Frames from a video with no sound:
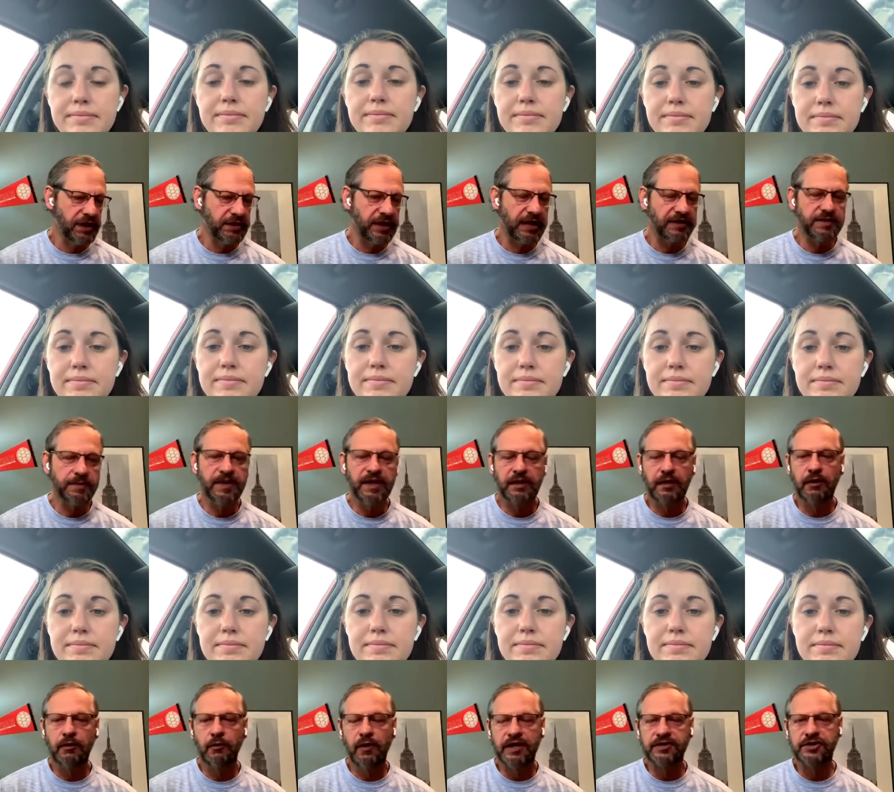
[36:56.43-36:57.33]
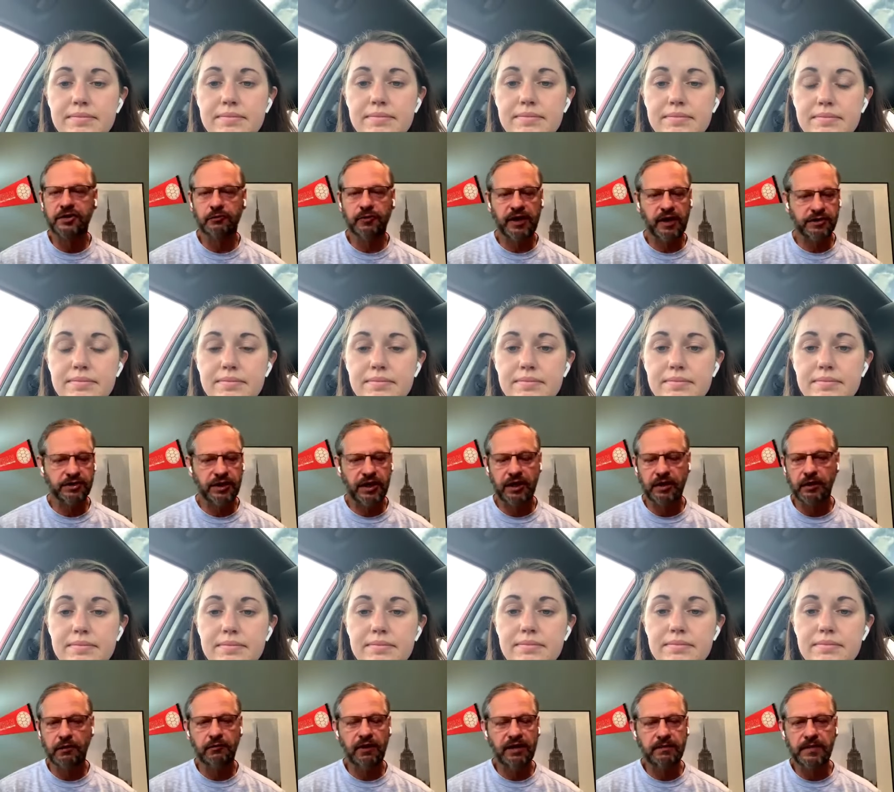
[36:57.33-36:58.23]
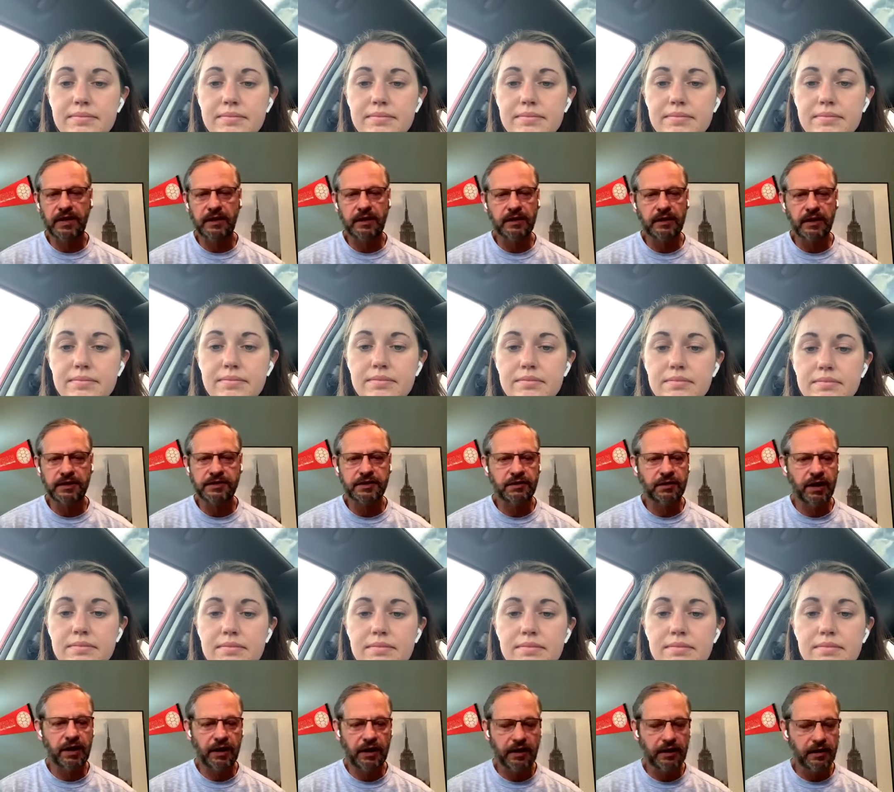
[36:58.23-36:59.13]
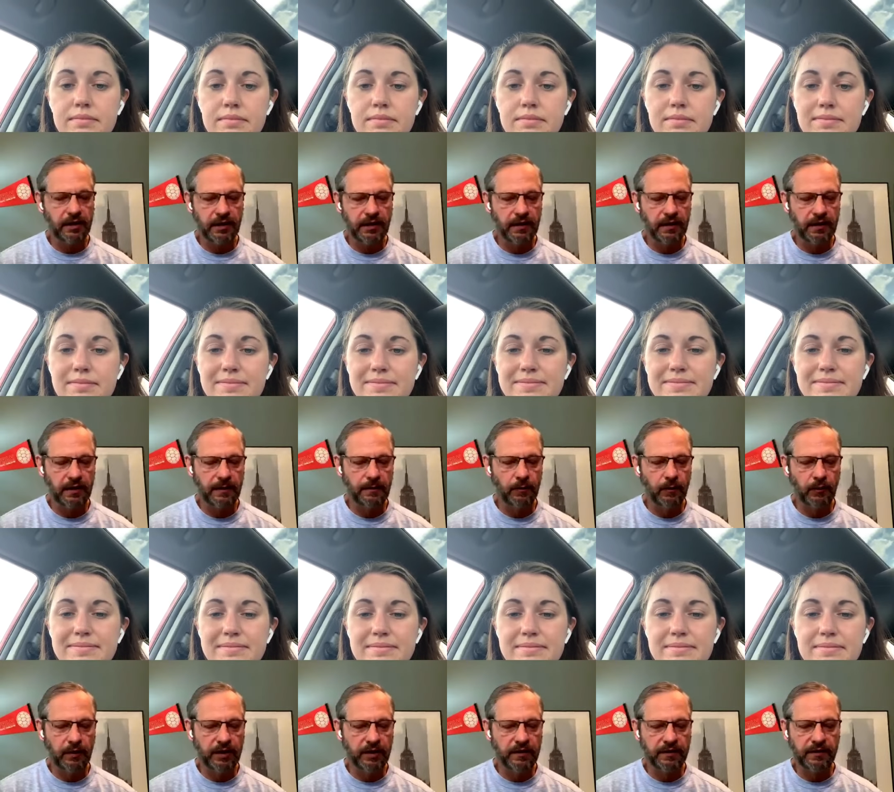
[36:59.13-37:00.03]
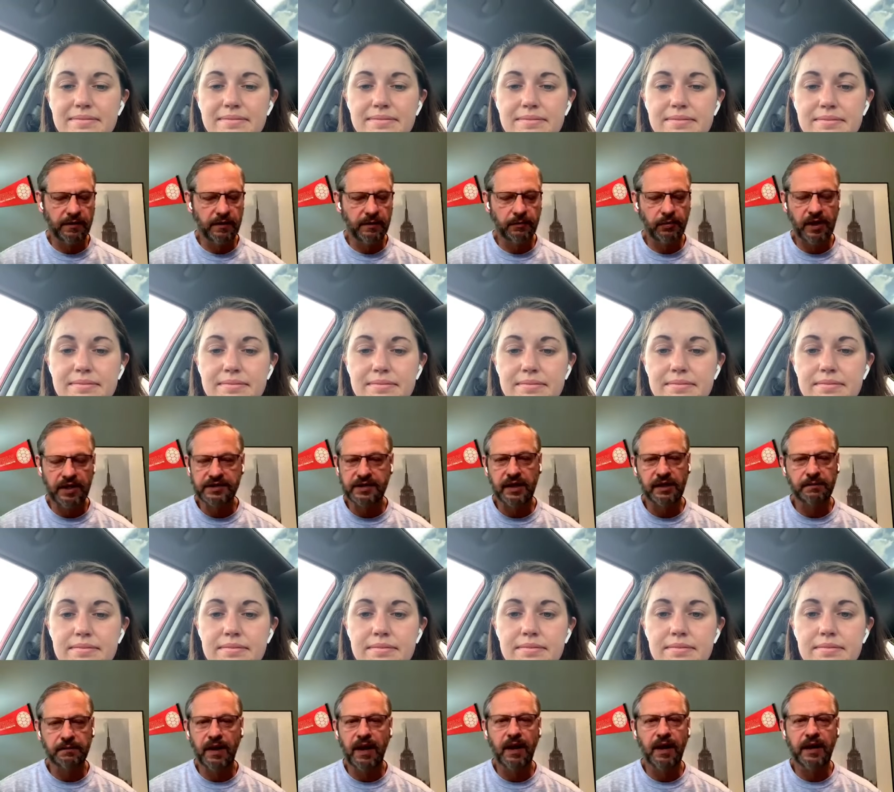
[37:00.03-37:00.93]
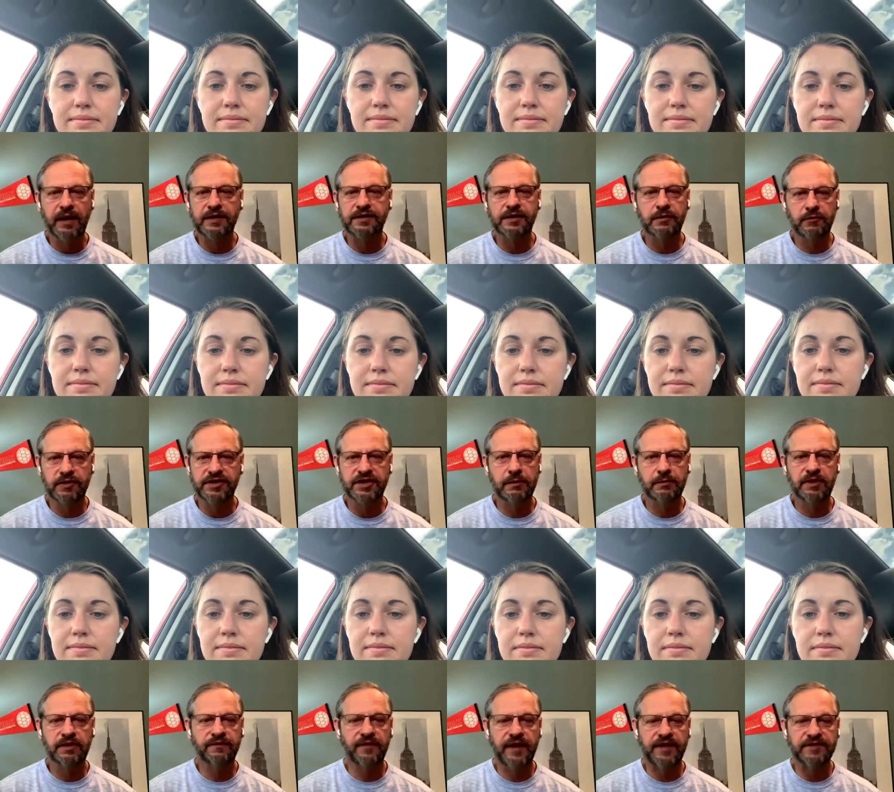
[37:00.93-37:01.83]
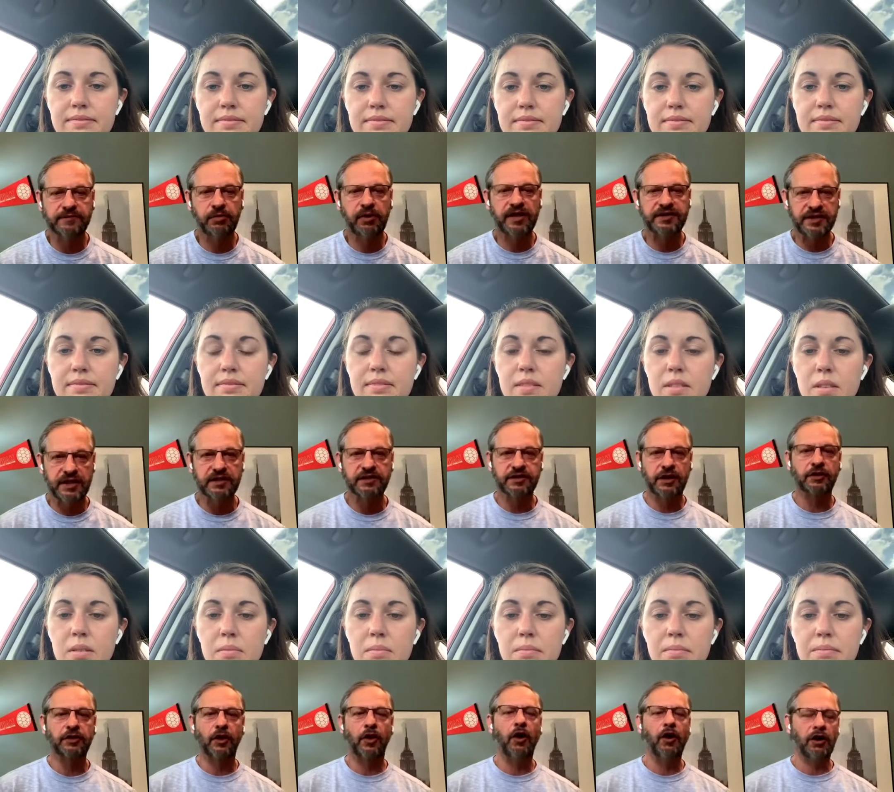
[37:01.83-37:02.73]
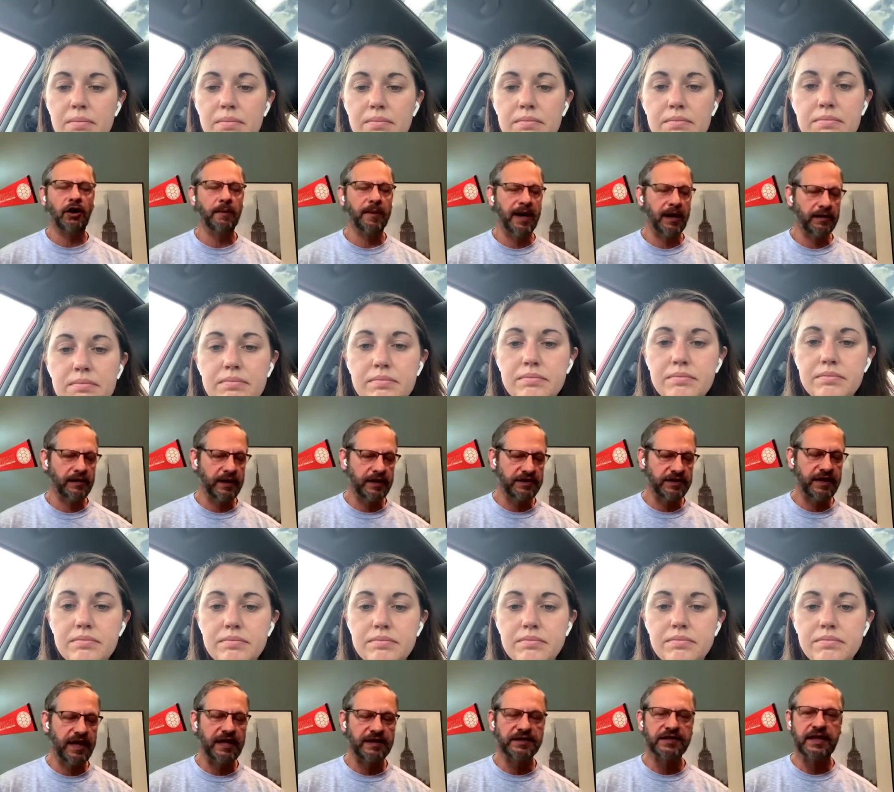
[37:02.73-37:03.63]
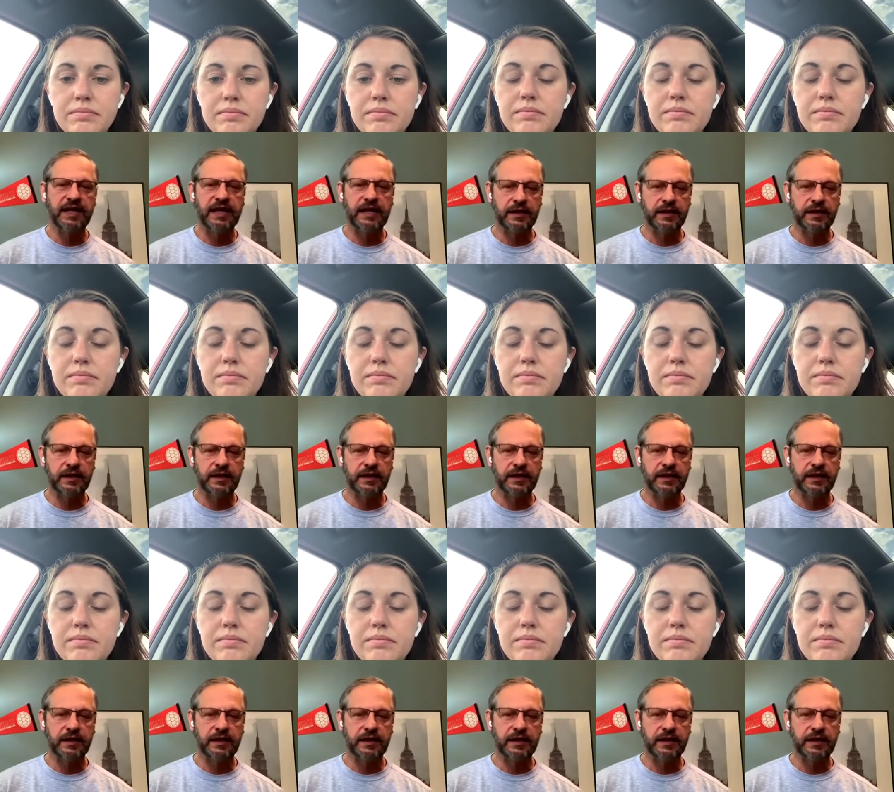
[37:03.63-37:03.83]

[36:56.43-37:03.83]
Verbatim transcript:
Speaker 1: the university, and that's a big question. We actually had a great meeting yesterday uh, with uh, President Pines and with some of the vice presidents to talk about